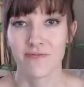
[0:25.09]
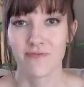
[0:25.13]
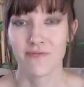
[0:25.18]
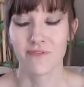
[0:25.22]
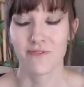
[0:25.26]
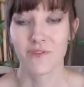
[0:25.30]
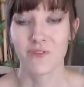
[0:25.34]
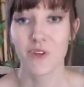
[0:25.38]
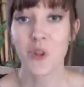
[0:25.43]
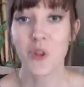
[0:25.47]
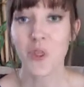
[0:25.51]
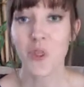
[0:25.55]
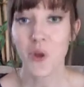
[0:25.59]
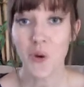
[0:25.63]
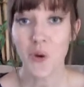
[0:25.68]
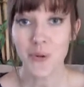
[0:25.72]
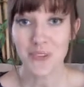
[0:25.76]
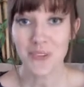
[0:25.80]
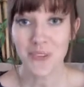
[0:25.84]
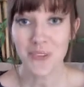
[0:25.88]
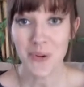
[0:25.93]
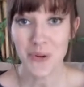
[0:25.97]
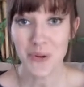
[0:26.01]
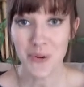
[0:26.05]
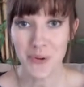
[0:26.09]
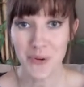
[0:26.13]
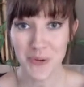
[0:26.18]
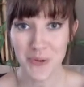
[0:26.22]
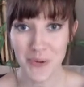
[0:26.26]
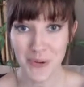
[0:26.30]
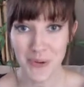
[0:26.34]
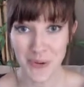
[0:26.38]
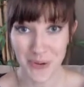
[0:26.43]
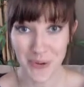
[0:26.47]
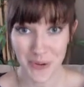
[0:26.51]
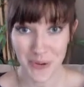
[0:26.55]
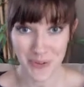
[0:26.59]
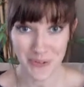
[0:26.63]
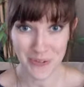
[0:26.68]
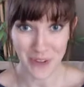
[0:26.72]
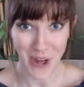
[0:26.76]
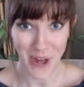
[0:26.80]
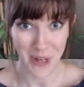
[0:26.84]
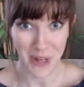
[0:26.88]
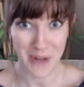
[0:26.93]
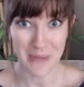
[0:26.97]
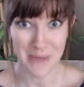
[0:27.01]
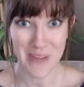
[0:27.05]
For those who
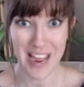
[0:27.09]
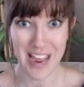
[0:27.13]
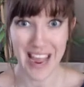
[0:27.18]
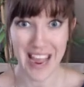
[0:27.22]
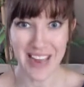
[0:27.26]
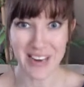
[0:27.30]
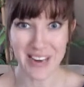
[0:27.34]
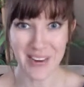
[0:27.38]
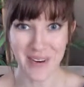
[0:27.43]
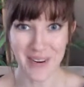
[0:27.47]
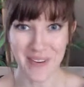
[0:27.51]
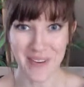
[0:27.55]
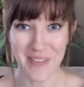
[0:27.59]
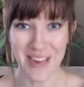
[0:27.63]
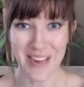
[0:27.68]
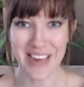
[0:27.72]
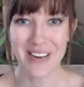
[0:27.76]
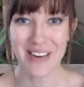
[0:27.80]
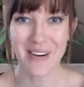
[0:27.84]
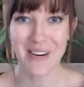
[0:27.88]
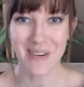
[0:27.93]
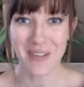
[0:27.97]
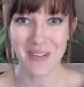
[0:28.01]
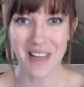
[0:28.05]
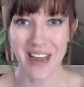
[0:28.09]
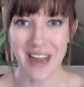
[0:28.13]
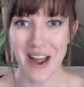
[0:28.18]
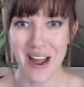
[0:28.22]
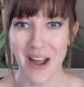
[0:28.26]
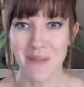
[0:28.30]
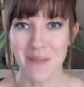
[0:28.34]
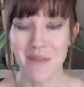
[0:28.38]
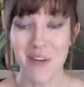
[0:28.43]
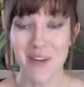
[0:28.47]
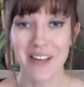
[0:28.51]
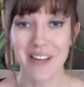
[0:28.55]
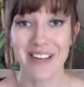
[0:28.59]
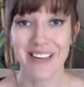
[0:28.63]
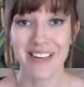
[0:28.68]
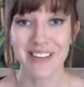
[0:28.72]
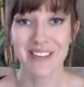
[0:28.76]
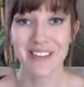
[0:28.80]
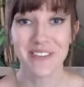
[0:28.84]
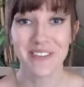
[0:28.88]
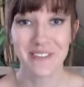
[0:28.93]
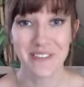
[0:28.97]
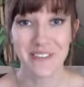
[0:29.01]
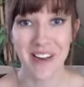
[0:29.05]
follow me and know that I'm really
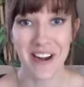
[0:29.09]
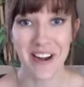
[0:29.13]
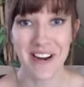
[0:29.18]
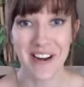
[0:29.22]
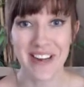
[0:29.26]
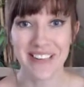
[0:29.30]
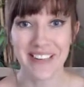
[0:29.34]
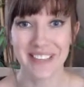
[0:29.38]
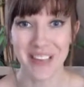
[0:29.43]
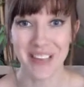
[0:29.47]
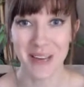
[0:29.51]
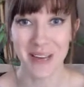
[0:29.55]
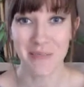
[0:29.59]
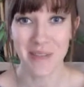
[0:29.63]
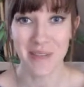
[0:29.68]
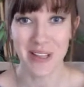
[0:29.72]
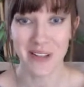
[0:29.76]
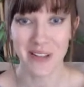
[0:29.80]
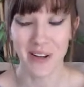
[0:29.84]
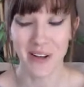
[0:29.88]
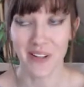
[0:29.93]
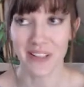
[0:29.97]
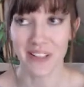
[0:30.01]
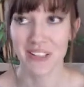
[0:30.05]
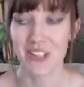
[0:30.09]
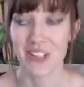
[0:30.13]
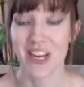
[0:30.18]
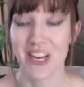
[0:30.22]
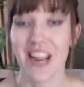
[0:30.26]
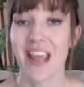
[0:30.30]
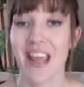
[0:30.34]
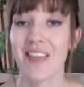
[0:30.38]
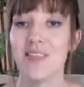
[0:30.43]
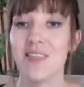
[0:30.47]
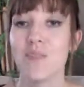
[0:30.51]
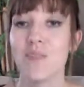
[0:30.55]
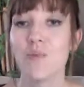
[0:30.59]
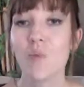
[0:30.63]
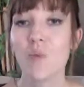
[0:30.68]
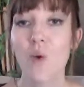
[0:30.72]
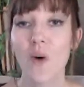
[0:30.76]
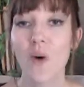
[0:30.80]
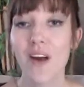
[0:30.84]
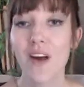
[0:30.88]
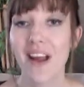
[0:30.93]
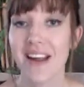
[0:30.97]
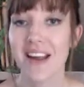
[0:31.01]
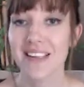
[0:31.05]
into fairies and mythology. And the
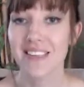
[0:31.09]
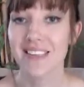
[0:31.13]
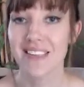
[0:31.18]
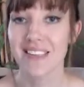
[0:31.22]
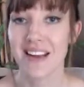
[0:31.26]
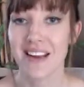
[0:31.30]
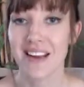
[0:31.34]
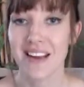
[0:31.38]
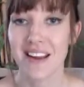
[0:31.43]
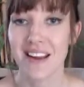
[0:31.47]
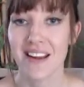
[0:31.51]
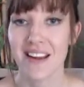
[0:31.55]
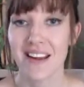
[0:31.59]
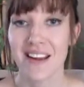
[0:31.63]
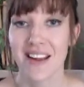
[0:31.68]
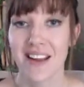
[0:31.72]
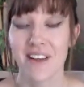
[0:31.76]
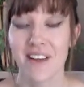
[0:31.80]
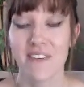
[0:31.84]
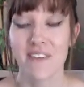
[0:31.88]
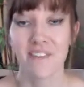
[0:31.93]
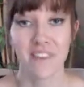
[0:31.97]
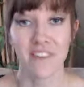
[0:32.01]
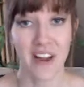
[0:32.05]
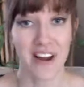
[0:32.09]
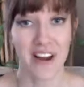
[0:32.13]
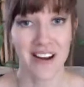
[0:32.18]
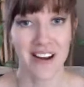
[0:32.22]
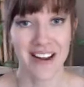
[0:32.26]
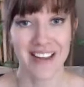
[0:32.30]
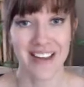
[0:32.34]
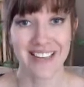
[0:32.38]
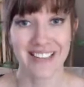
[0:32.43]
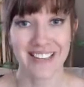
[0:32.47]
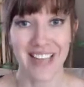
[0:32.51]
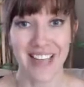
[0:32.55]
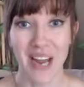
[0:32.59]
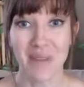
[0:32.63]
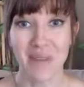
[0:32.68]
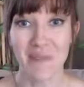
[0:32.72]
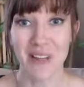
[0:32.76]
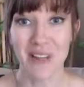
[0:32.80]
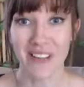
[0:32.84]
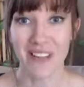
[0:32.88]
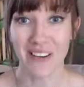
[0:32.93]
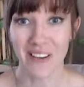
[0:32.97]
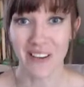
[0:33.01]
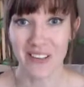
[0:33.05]
more I study fairies and
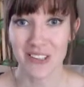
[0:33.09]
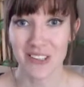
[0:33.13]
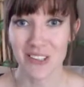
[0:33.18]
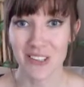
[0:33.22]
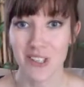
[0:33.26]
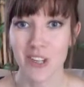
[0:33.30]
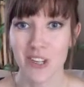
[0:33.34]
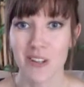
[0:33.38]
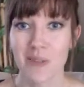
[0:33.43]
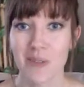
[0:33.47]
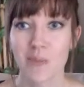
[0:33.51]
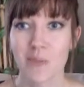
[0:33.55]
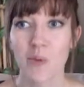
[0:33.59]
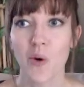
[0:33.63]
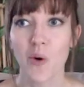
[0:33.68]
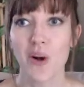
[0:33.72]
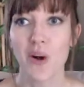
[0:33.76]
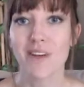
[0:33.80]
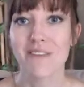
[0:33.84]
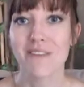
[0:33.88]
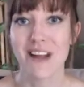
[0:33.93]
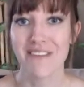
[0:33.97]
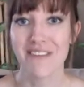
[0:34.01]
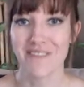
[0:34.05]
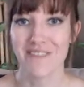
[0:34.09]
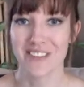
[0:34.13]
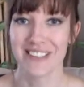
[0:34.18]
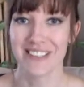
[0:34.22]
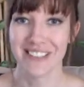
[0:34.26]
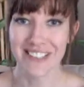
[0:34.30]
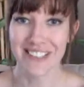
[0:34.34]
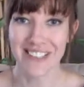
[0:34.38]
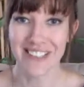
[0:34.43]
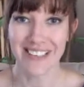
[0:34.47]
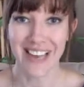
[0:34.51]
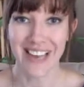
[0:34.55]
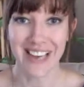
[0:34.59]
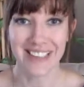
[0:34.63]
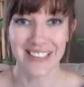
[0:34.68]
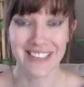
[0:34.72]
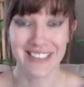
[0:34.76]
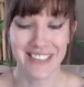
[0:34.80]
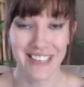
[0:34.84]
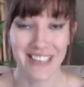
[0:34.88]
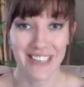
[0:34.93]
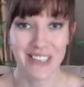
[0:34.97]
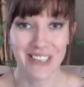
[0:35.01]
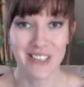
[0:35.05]
mythology, the more references I
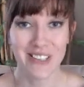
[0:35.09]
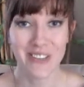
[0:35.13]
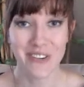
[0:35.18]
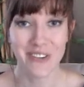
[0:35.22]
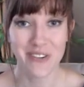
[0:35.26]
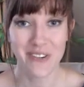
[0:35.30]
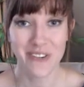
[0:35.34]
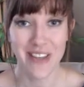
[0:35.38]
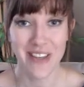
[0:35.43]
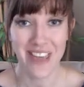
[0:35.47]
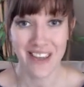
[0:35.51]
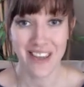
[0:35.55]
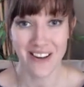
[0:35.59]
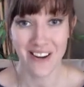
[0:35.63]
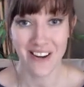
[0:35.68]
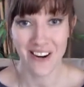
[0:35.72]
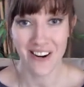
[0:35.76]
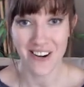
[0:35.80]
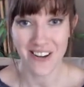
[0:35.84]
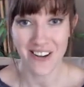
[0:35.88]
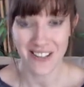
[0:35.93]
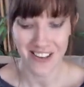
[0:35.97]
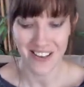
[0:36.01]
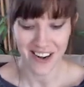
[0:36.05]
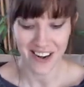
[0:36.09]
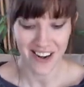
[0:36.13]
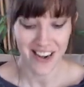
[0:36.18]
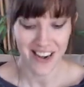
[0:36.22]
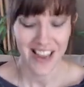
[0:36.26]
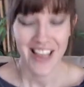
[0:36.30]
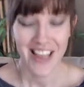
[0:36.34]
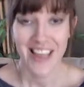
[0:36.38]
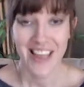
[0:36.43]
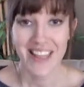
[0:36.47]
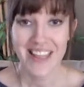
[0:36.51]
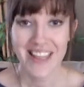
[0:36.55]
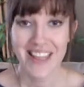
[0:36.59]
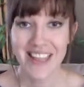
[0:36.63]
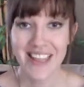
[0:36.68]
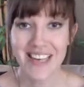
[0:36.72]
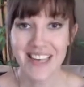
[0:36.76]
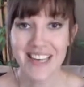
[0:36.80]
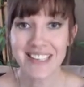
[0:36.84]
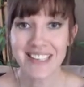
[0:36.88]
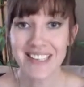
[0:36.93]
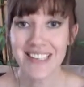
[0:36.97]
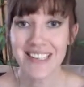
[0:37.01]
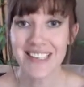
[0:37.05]
see to King Arthur.
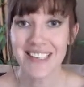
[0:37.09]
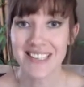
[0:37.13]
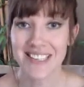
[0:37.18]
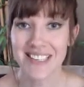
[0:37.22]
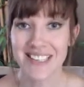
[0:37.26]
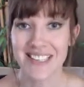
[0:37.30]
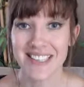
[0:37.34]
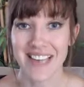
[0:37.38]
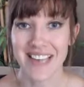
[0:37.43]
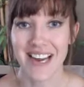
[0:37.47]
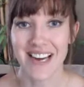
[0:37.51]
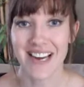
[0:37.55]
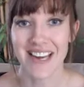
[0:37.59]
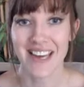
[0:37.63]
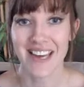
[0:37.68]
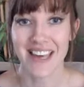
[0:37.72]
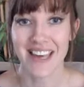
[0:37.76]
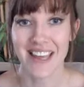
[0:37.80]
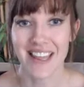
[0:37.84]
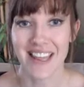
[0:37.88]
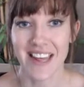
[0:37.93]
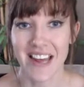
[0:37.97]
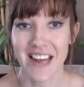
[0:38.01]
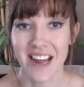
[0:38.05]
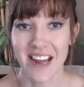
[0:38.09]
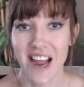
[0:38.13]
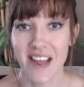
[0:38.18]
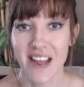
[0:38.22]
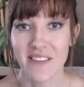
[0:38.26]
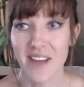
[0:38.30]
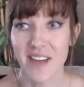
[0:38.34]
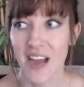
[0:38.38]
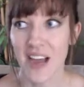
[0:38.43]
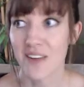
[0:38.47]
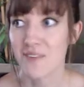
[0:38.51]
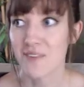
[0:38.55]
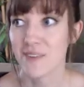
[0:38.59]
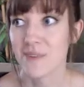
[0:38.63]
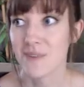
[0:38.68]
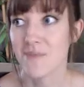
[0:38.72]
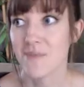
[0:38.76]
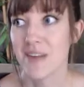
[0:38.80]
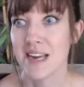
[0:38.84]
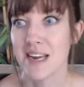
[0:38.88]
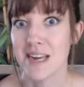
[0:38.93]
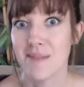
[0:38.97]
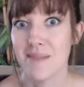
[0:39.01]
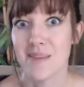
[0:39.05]
This is a deck that I have had for
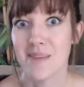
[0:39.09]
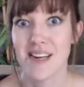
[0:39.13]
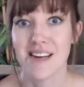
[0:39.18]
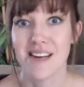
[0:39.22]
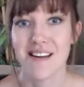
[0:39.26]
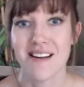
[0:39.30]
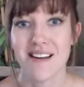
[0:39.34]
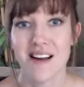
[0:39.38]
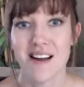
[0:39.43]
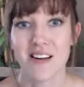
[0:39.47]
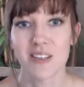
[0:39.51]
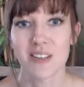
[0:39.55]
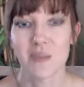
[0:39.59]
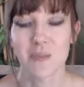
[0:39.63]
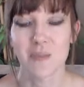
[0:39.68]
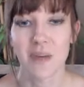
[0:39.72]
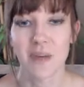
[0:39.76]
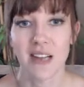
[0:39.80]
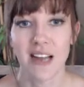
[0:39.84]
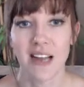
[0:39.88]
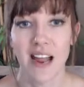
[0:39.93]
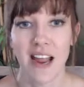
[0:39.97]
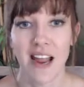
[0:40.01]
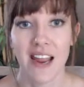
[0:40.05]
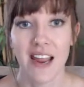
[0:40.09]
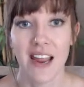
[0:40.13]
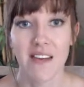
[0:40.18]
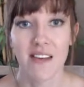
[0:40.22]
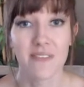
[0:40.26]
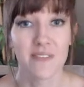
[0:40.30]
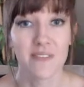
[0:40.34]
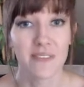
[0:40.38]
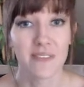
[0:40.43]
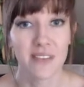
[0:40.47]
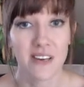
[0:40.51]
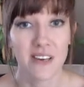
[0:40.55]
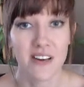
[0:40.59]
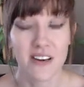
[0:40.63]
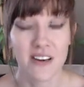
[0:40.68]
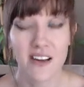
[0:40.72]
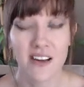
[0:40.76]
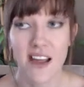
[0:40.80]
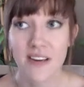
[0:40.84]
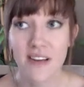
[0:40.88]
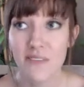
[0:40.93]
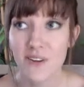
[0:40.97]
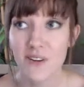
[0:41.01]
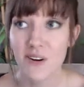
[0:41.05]
many, many years, but I have
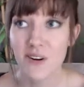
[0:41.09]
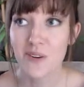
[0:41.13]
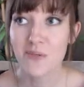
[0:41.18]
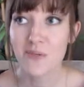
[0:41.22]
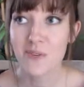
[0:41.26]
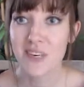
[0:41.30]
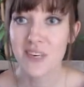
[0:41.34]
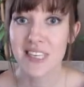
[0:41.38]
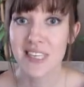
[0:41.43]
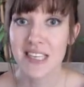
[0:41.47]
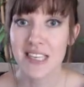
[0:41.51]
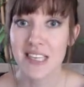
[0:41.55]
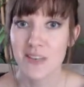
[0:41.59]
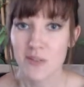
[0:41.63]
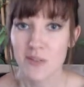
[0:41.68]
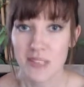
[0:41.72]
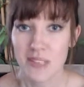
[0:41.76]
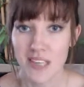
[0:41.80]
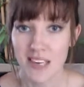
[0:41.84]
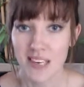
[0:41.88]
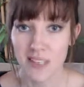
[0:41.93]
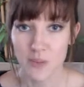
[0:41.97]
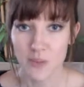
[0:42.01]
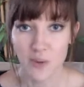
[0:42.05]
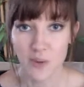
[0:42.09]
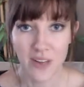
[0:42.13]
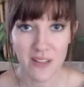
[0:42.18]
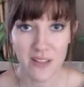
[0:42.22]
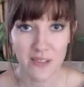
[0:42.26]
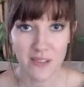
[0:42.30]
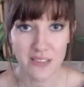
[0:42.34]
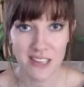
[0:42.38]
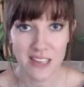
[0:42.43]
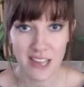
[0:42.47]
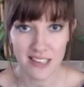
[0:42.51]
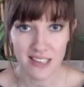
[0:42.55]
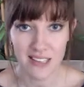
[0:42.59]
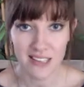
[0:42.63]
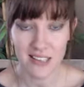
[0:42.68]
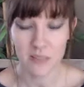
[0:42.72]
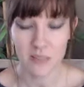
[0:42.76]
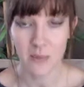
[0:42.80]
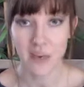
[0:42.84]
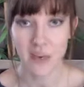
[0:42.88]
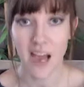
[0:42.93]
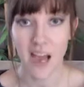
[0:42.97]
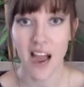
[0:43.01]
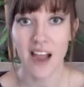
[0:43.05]
never really used it. It's one of those decks that's
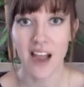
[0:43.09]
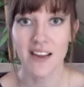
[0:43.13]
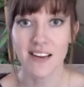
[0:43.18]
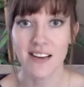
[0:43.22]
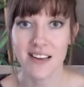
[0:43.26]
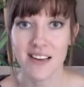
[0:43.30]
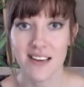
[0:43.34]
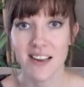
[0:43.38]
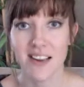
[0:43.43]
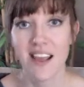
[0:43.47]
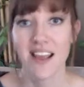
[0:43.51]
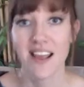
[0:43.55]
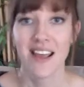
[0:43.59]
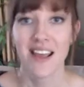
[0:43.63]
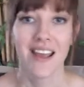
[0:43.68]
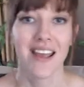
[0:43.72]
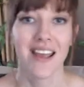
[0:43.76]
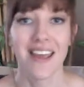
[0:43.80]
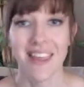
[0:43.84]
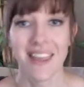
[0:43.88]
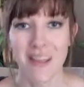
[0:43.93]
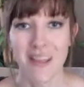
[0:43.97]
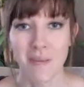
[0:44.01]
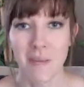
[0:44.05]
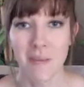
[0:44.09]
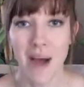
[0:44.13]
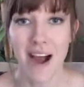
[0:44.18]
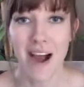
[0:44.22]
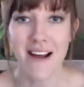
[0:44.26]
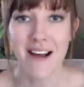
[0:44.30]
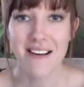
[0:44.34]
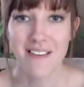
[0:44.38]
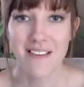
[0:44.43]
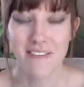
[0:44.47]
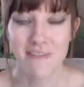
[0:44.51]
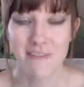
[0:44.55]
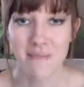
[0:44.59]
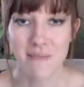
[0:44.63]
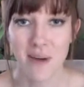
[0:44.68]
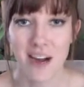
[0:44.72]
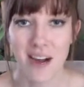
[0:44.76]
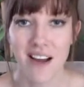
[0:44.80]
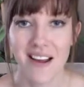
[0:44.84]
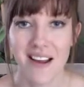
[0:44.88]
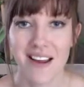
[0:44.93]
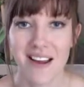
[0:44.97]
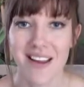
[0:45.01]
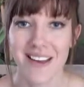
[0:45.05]
been hiding in the back of
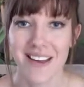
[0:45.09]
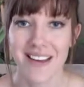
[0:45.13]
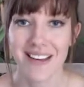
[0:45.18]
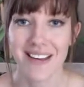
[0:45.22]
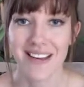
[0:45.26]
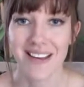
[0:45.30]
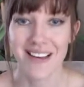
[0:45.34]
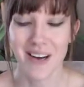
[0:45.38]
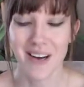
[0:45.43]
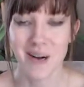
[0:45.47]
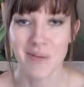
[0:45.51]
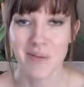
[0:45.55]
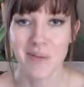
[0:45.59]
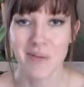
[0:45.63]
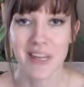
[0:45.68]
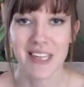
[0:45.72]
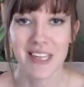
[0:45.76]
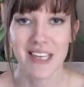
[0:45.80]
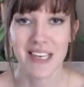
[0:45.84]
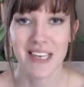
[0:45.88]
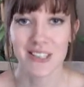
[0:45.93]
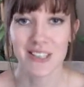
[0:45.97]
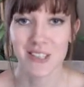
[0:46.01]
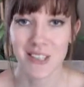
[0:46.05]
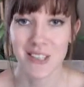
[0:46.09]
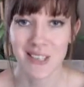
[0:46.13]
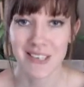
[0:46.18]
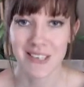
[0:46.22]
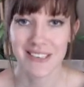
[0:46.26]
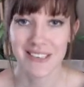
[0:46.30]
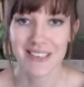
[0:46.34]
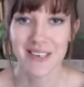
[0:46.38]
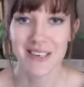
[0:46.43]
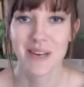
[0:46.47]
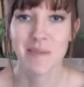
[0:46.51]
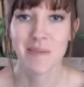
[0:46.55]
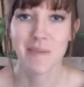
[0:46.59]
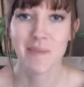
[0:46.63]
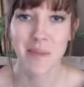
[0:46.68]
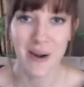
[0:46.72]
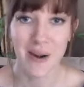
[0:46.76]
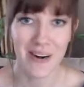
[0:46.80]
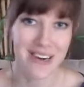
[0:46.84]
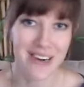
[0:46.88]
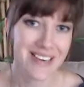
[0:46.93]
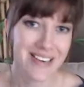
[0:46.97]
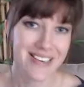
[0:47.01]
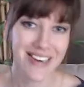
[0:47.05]
my collection,
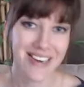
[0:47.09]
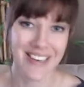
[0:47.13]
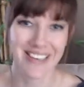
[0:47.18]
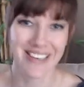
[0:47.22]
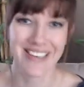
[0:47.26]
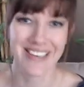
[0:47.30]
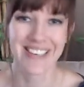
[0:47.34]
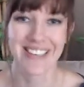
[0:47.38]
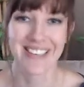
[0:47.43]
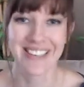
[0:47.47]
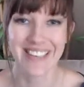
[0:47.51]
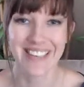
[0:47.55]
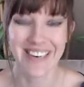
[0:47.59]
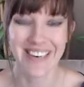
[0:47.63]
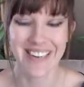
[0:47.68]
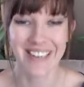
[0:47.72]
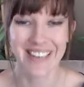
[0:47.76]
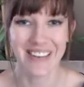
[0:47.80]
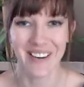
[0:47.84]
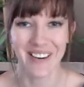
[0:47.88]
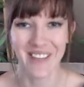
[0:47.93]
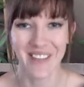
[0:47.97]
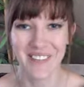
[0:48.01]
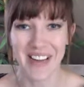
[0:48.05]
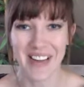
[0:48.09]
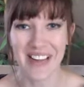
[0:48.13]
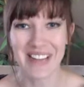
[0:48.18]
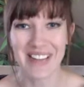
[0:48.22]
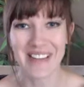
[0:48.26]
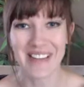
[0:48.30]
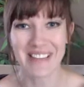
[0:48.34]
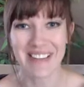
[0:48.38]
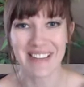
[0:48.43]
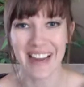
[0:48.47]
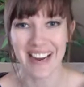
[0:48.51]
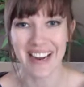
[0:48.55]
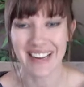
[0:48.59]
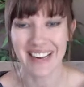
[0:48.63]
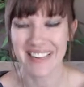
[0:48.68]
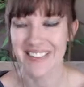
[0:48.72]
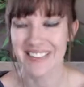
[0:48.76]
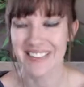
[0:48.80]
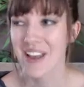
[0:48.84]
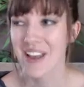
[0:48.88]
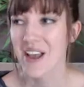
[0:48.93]
buried underneath all my other decks.